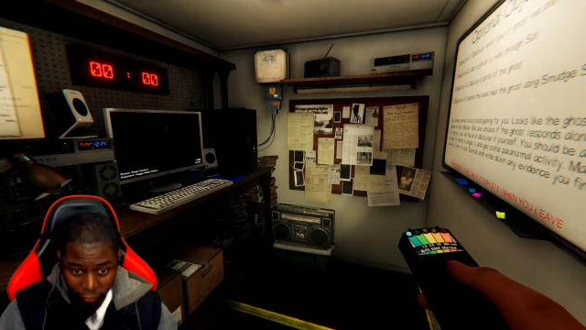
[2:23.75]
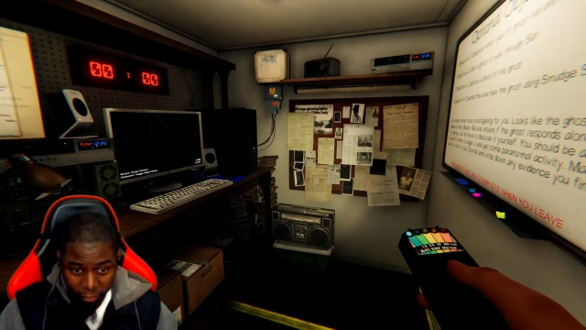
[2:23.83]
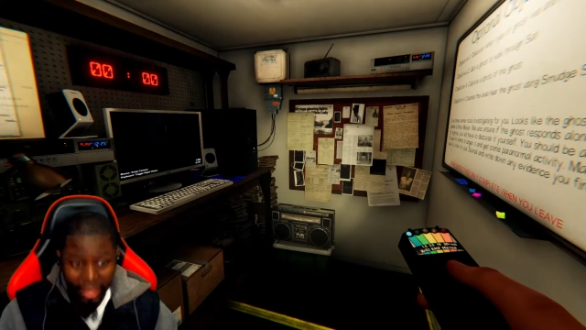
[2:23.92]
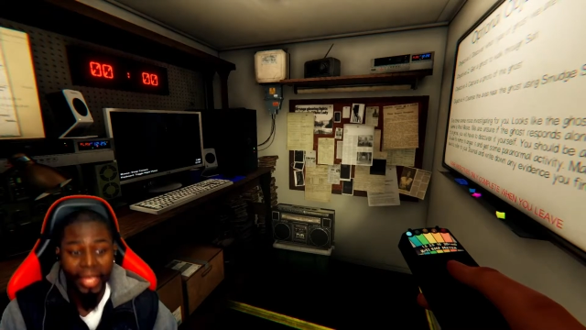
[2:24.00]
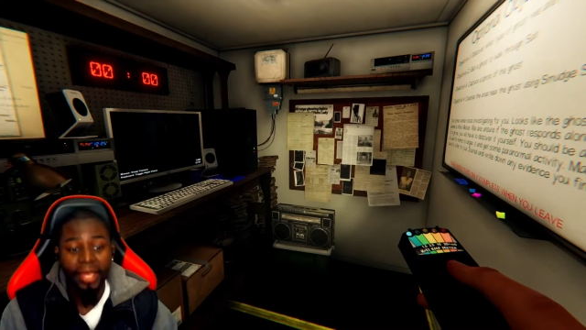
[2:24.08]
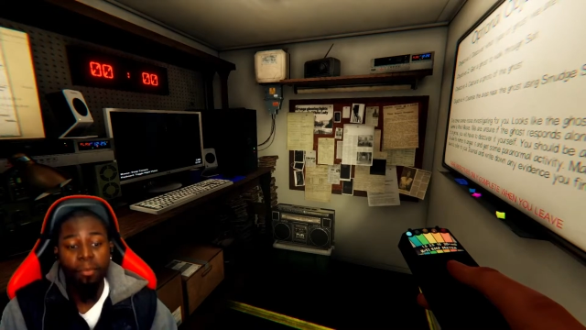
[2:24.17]

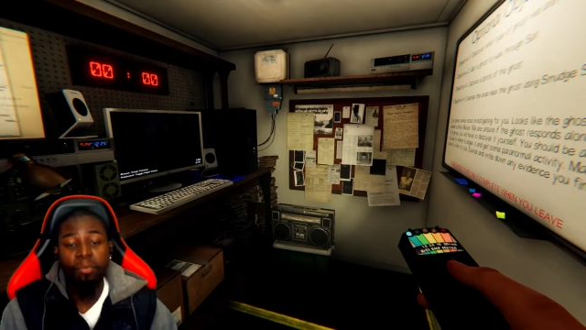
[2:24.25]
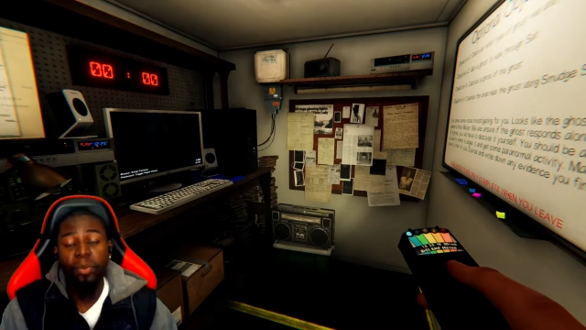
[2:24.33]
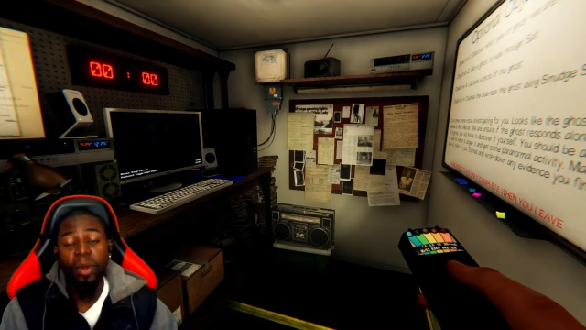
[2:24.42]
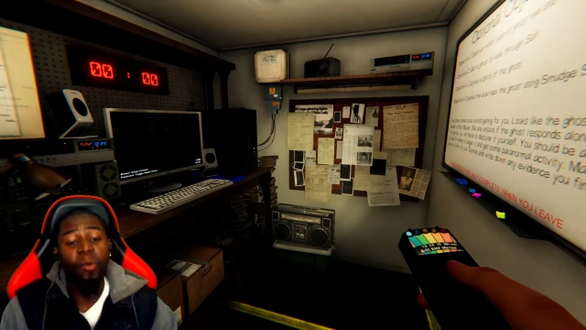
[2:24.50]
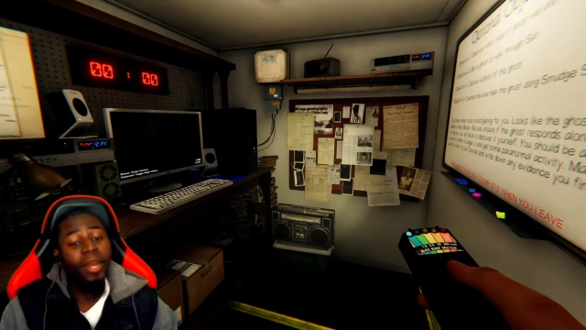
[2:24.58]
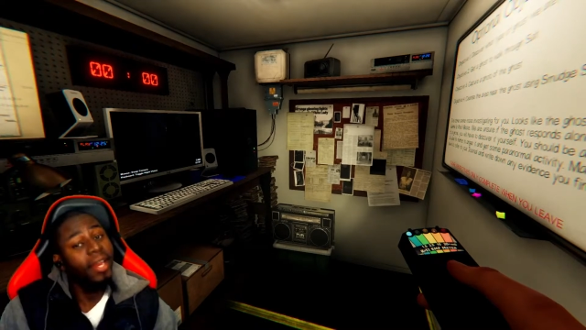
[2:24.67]
Like,
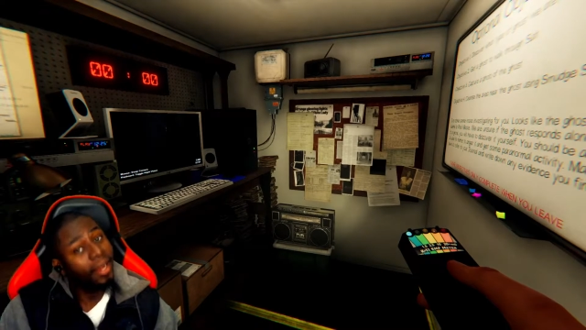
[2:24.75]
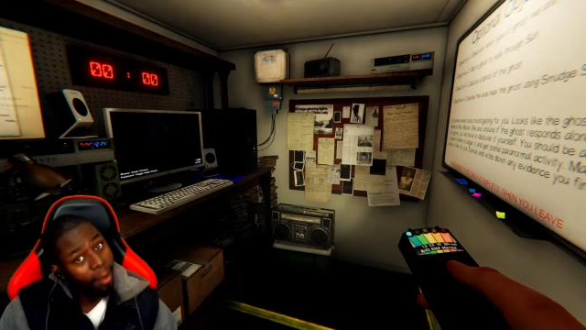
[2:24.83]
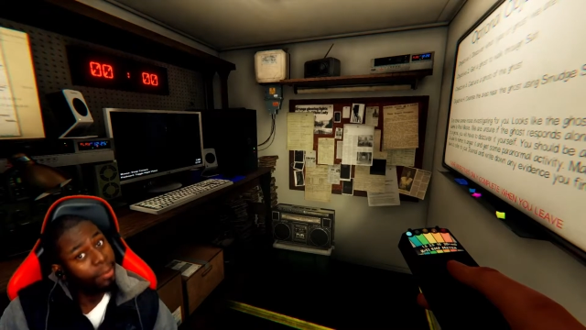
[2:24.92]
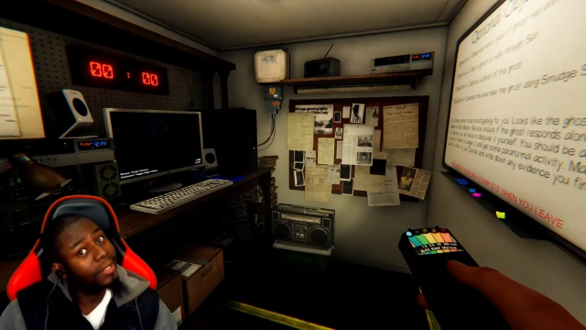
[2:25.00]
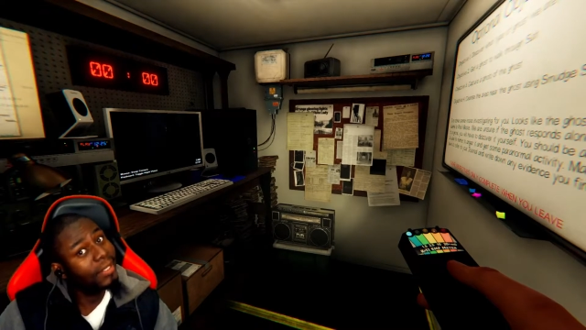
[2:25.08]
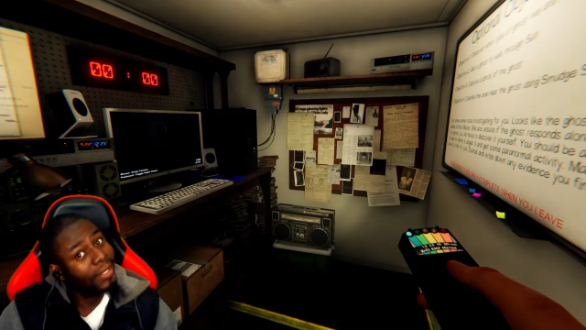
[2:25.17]
but when it
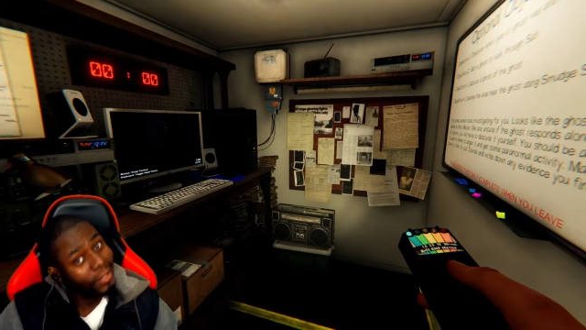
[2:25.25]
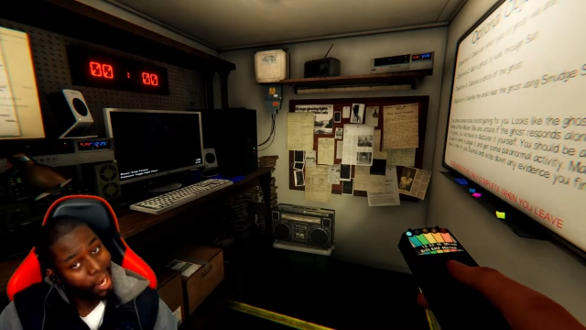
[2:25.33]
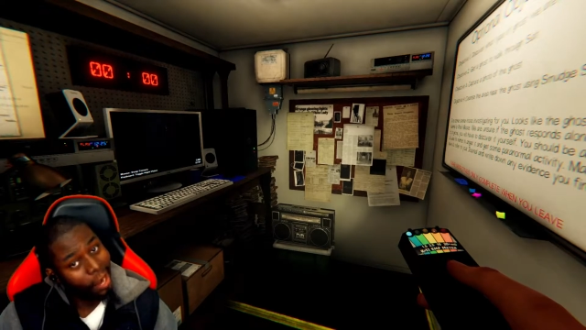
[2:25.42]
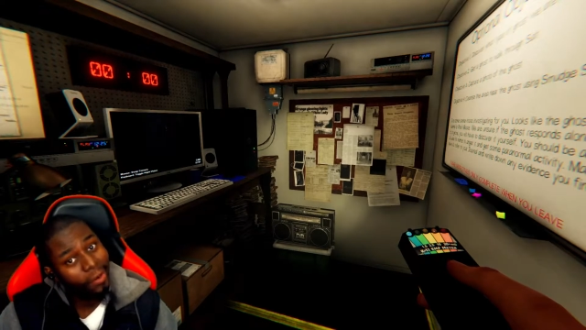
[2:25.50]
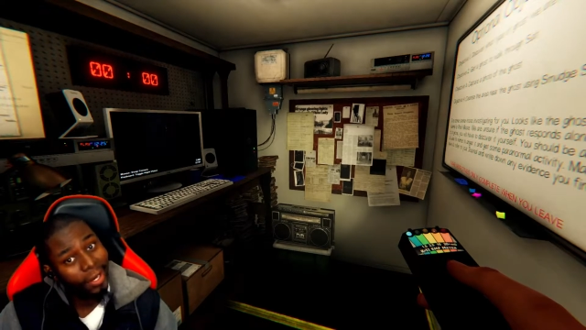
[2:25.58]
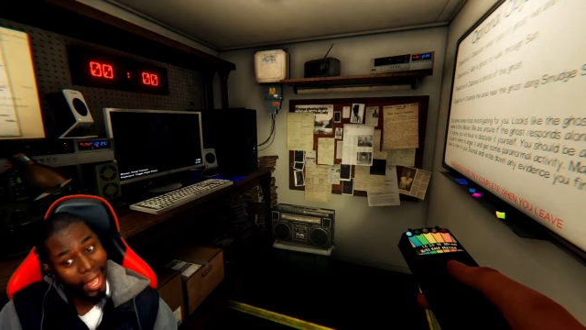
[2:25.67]
comes to
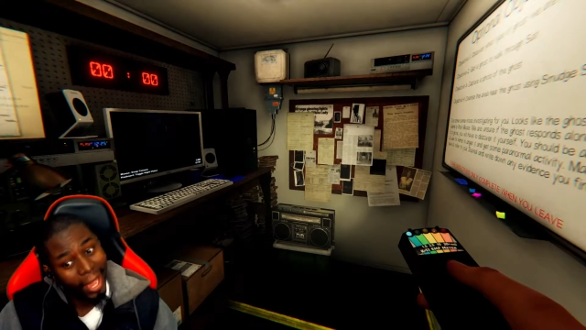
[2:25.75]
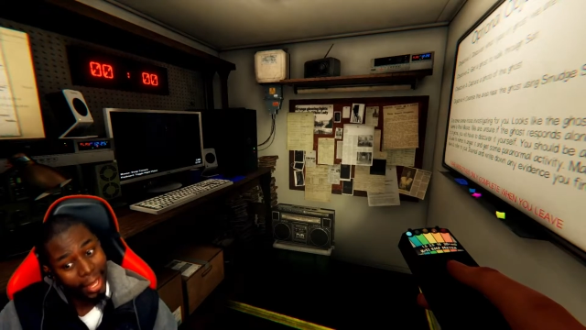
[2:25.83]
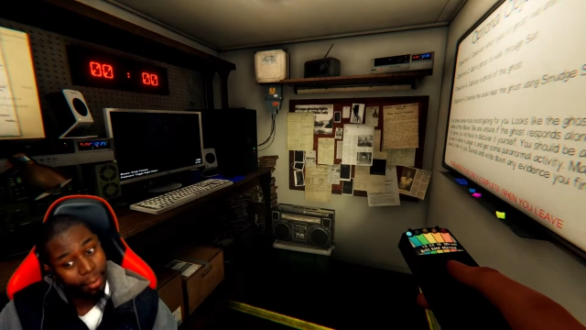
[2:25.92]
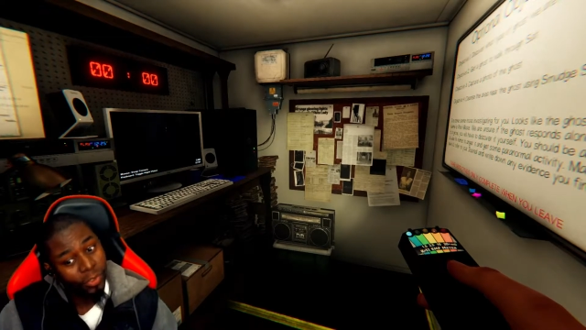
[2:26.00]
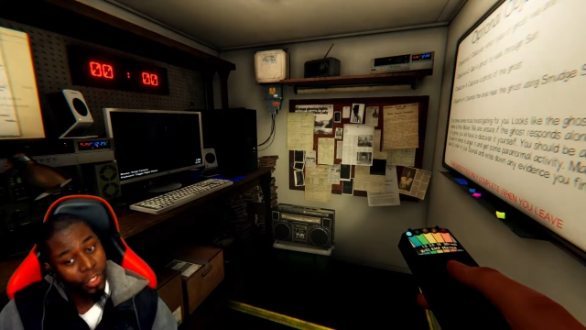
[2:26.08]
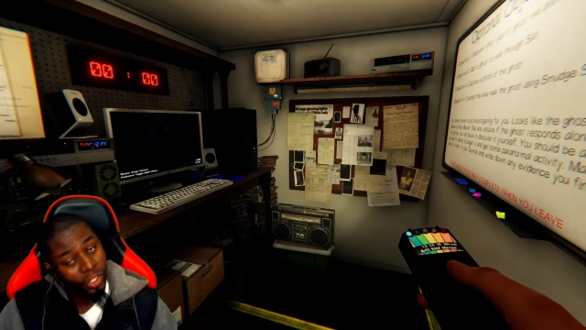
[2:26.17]
scary
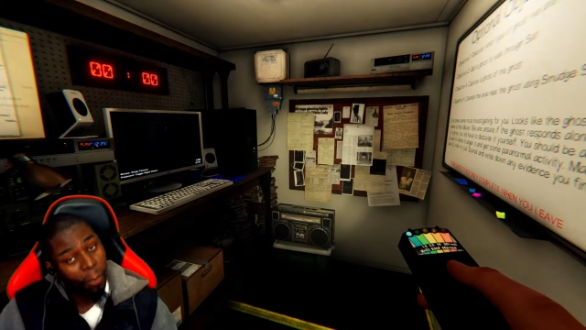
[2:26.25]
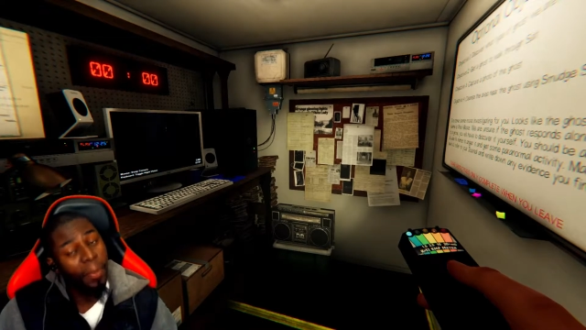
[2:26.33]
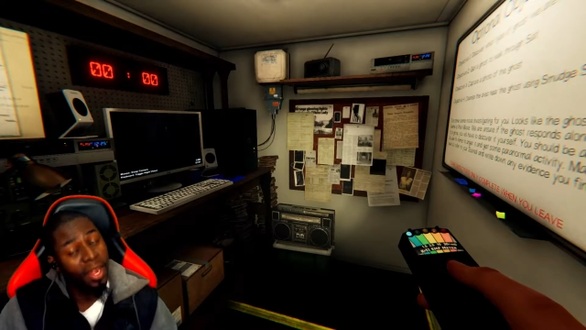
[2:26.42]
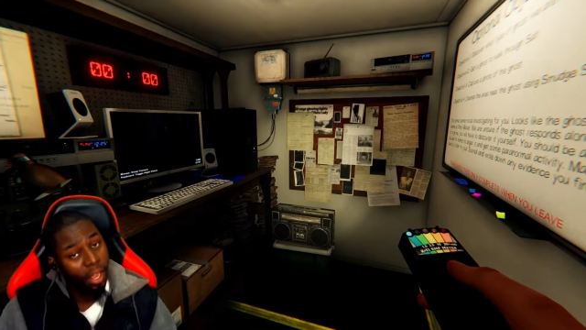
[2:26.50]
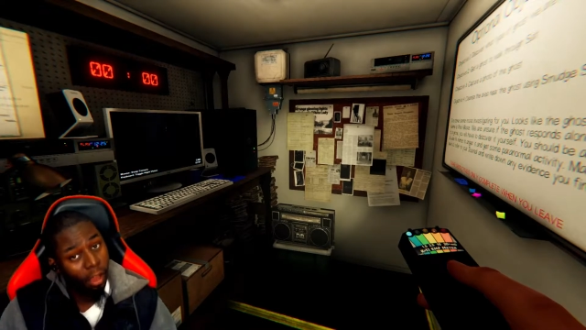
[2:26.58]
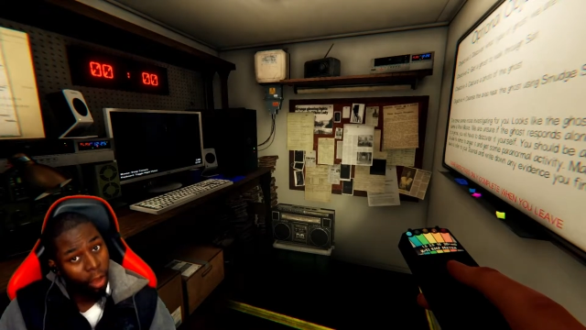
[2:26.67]
games,
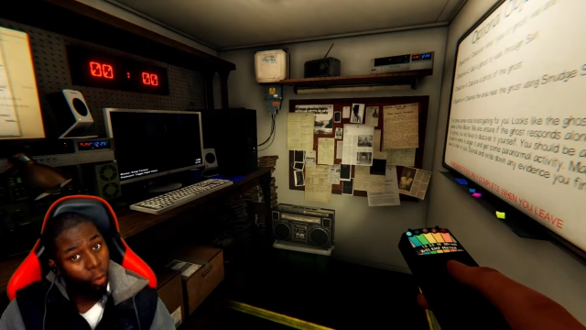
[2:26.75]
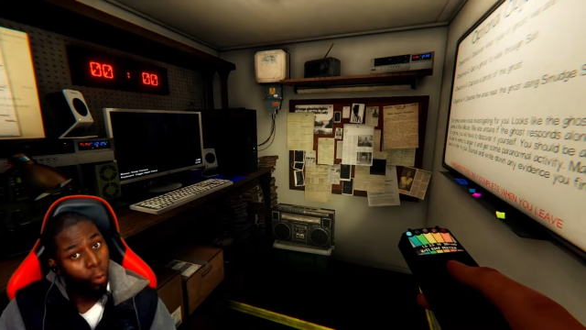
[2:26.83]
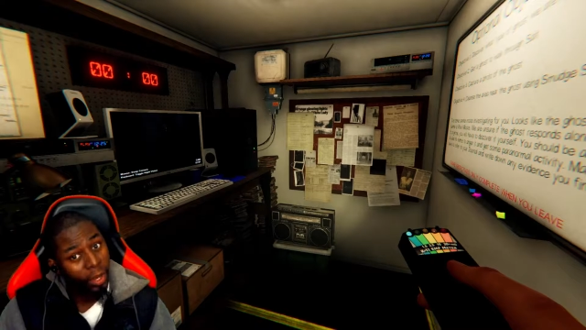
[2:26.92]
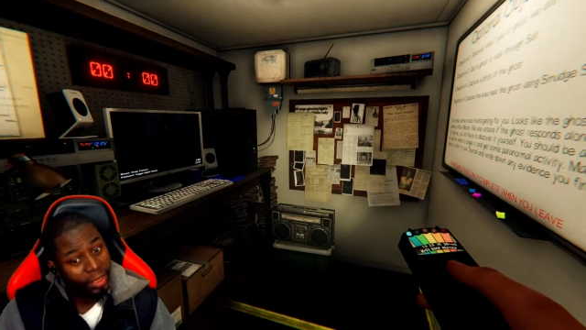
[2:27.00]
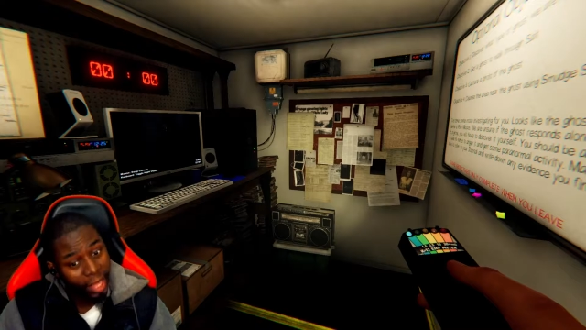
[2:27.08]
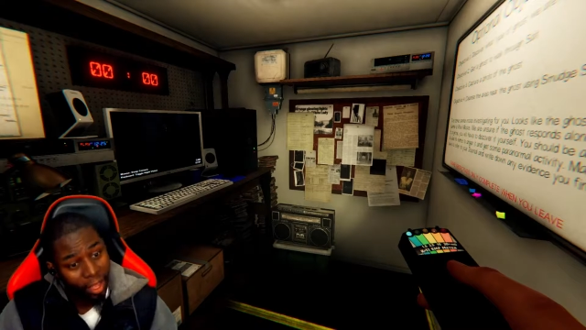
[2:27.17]
depending on
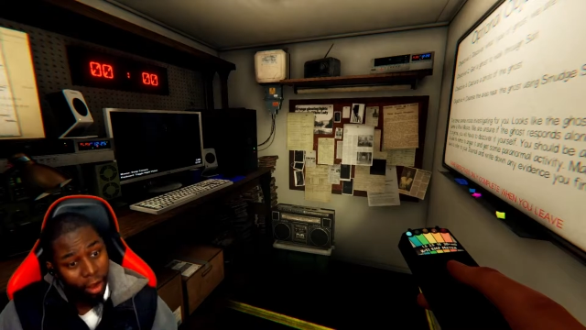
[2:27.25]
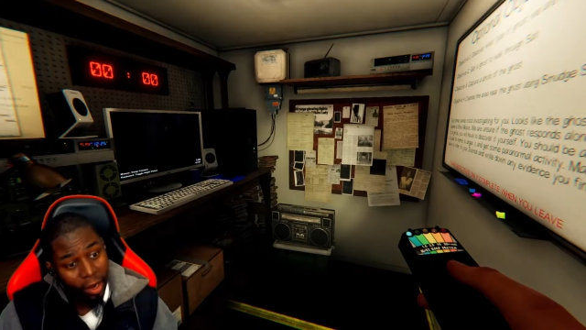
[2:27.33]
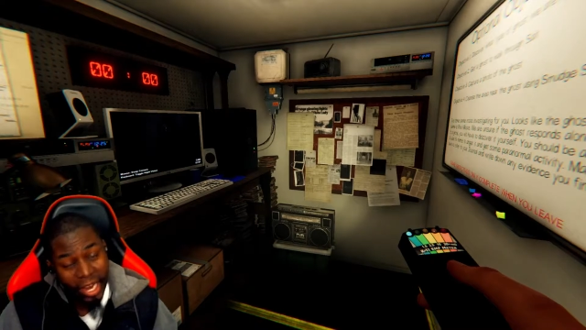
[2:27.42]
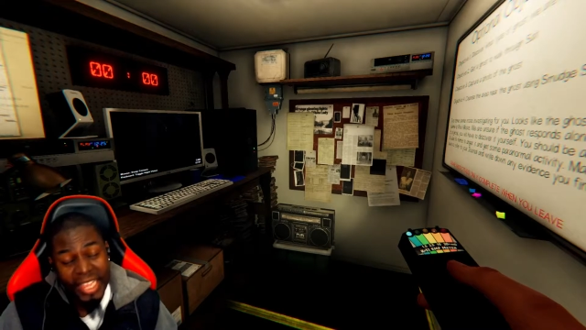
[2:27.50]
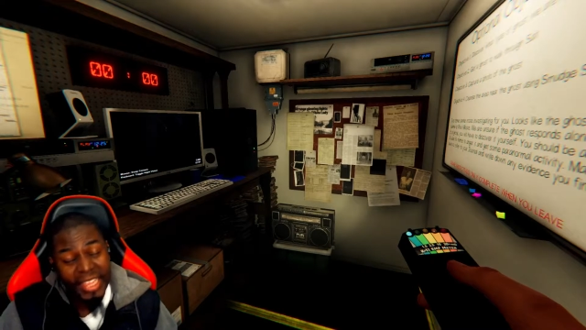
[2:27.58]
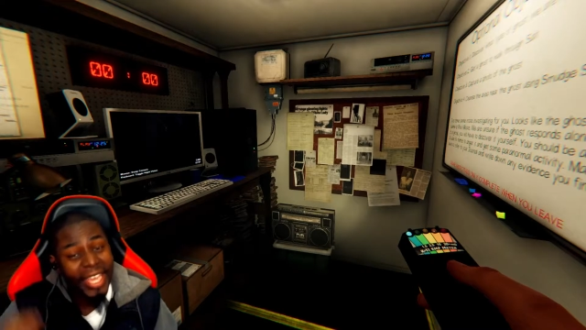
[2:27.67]
what they are
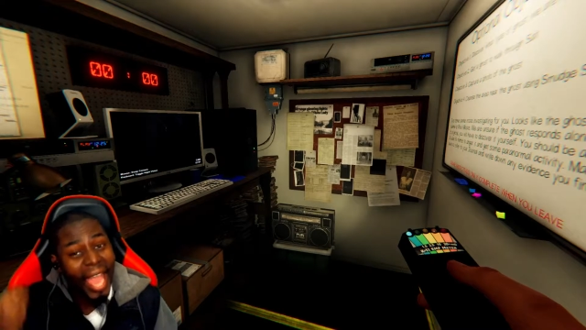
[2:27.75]
and the